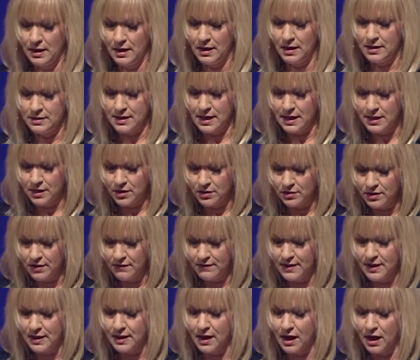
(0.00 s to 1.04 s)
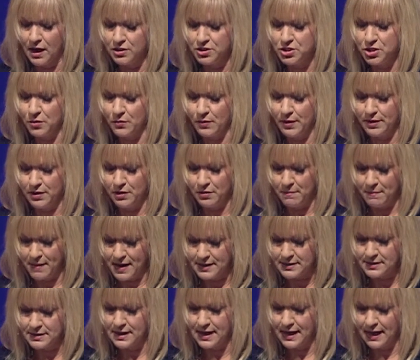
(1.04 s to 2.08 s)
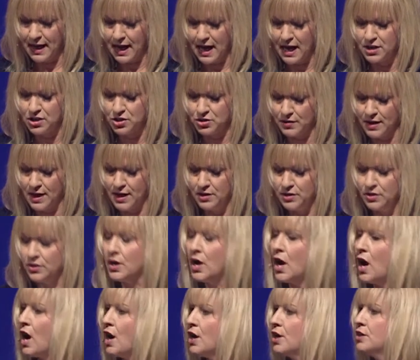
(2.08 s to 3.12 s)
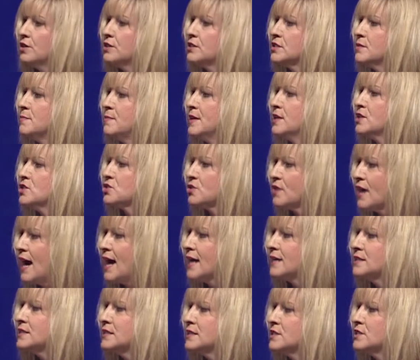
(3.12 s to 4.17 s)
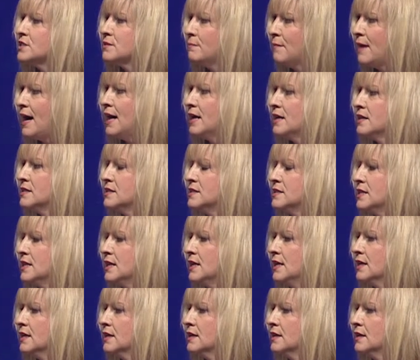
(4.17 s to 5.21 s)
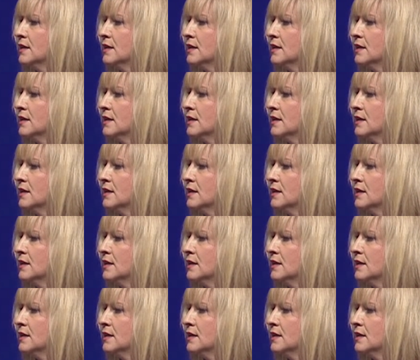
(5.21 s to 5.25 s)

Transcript: is that you live in a culture where you must let God train your heart to be attracted to modesty